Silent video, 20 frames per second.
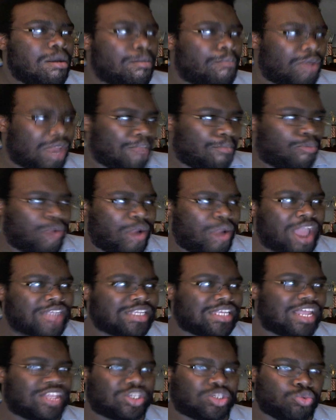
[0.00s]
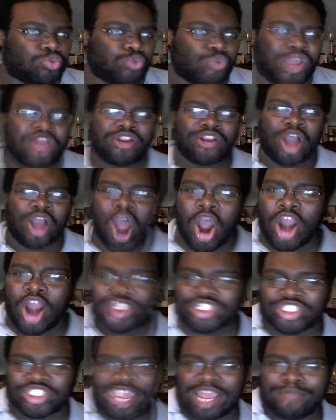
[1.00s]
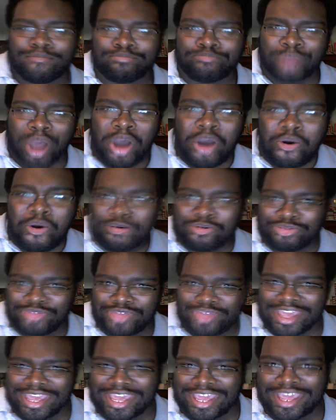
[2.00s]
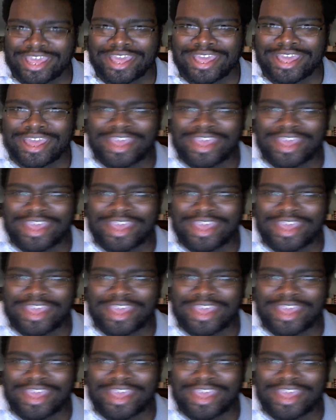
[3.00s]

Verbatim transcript: But it brings out, like, this weird heart-shaped bow thingy.